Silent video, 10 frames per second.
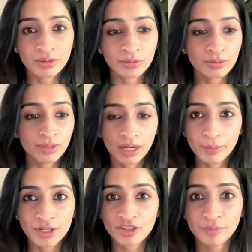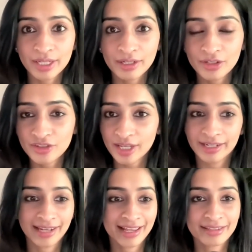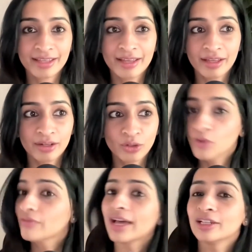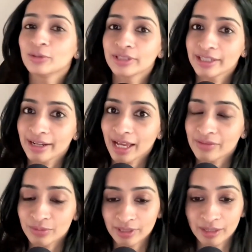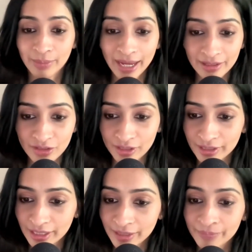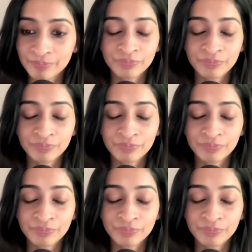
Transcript: to a bunch of beginners and it has no value in their lives when their back is hurting.